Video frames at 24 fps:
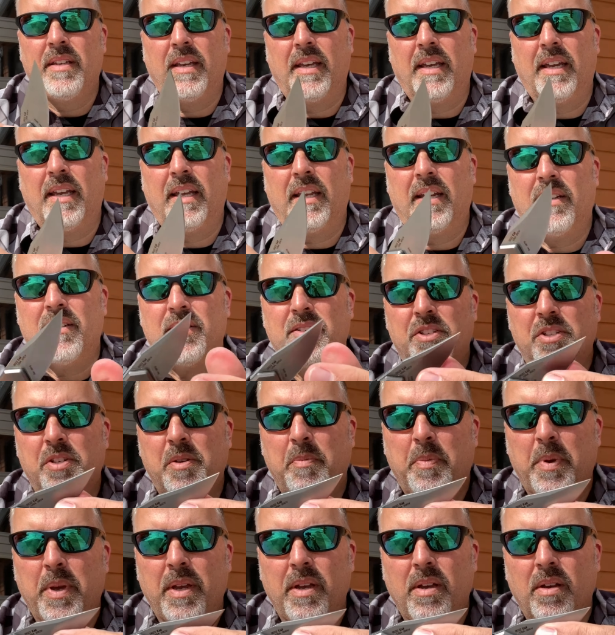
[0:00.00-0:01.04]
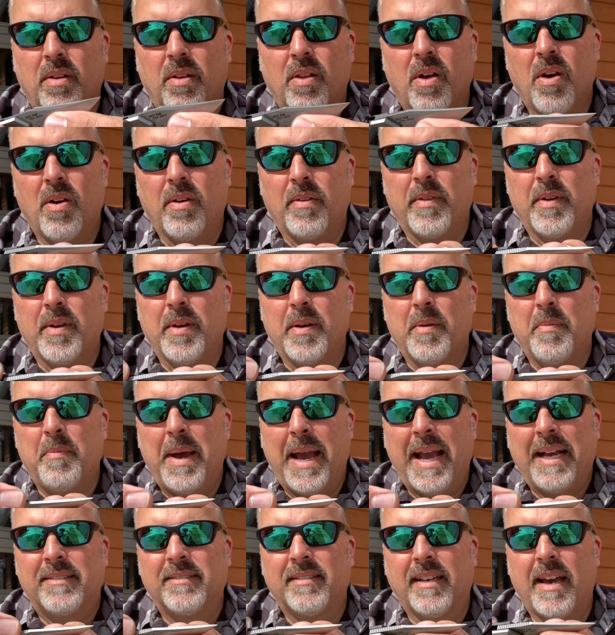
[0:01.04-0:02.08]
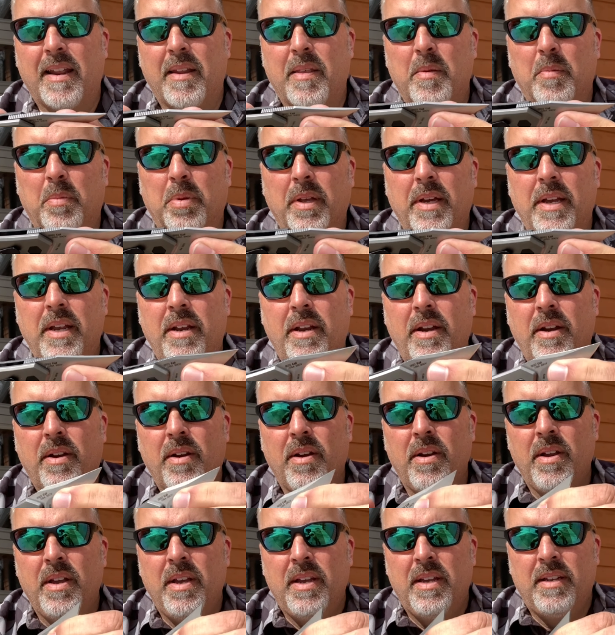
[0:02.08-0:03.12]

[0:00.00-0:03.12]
and jimping along the back side of the blade here